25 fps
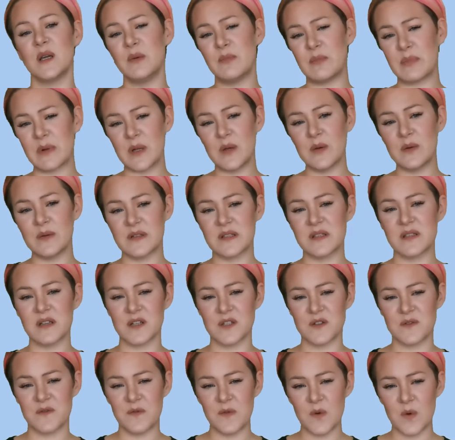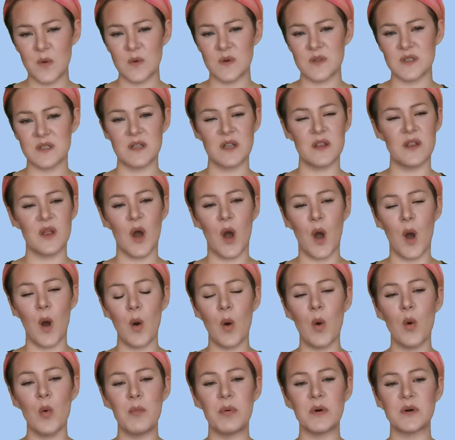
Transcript: it blew with such force that the whole